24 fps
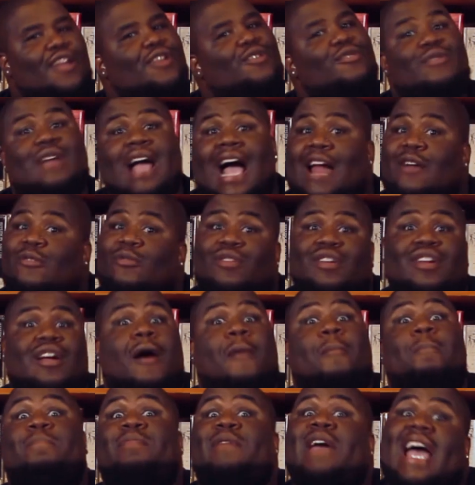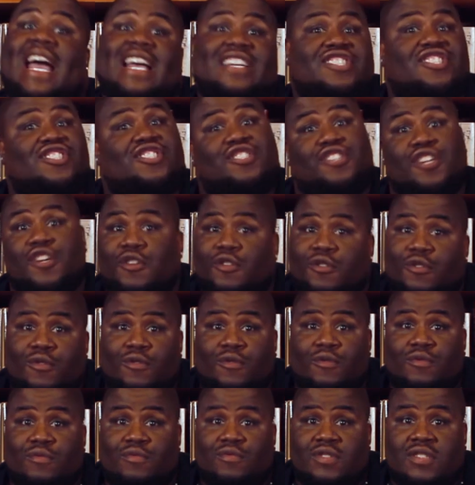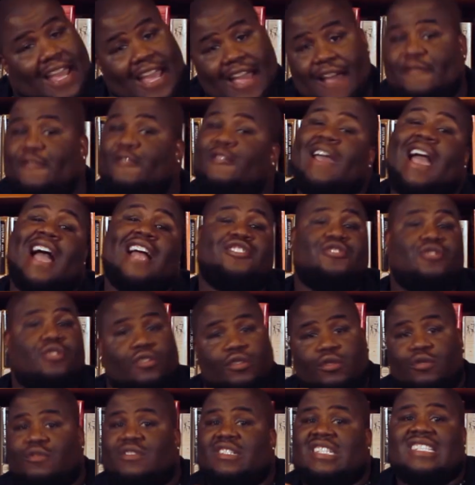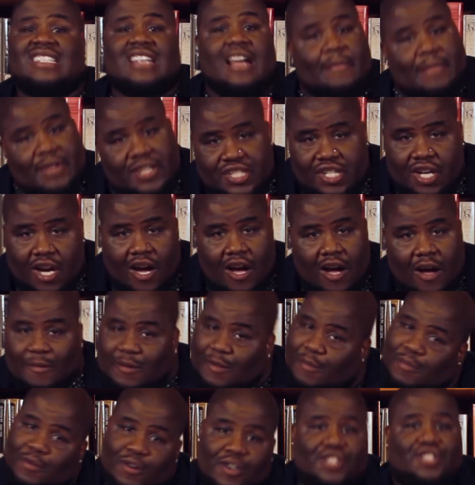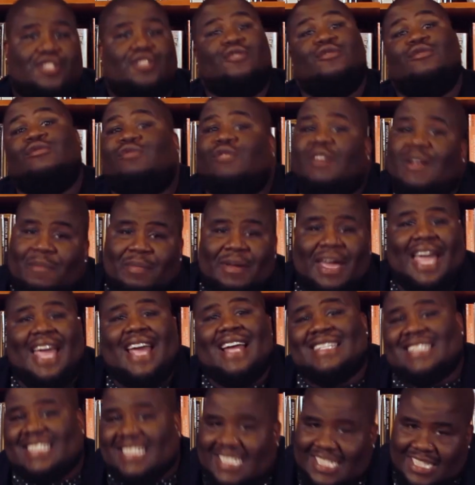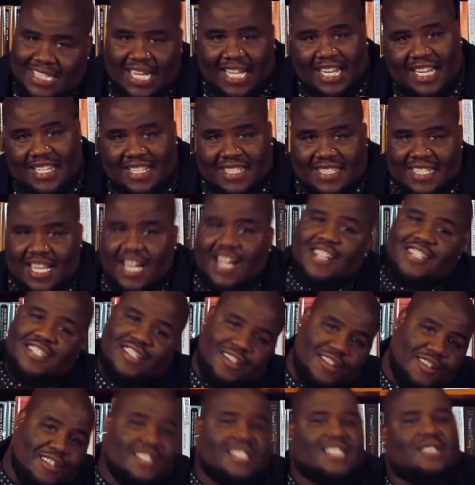You got on your best shoes. If you got your little summer job, you bought 2-3 pairs of sneakers so you can